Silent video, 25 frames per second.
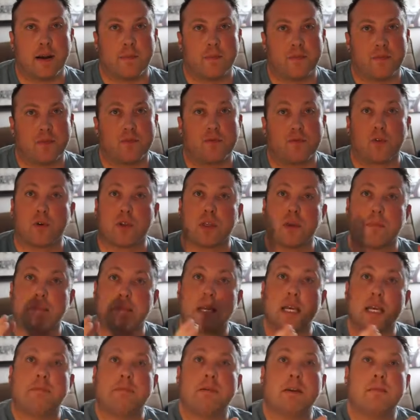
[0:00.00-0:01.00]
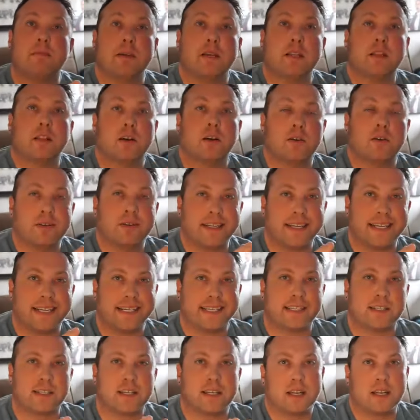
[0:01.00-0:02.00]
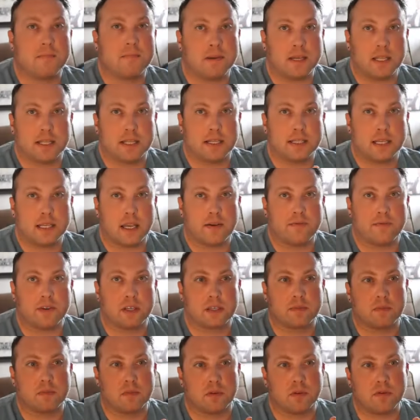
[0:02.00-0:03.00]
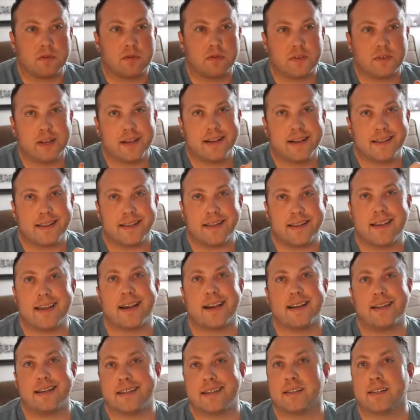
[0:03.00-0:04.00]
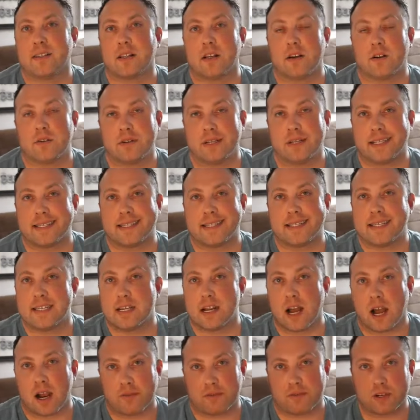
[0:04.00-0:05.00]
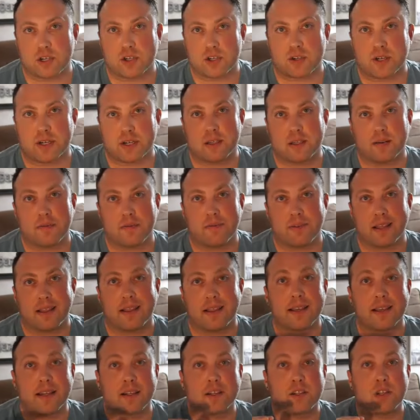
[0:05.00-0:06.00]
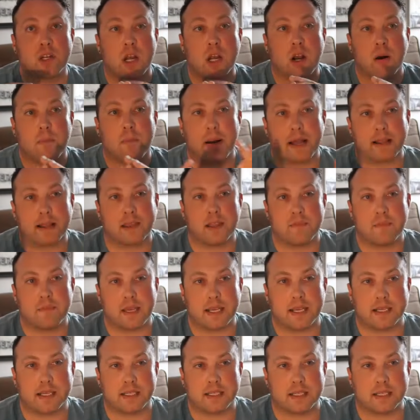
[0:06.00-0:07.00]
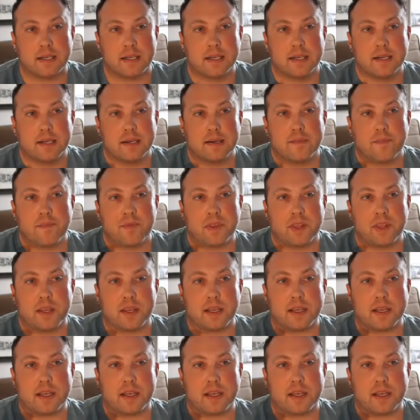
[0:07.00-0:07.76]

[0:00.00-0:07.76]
for the PPP loan is going to be the safest move. The EIDL loan is not restrictive. Now, the thing to know about them is the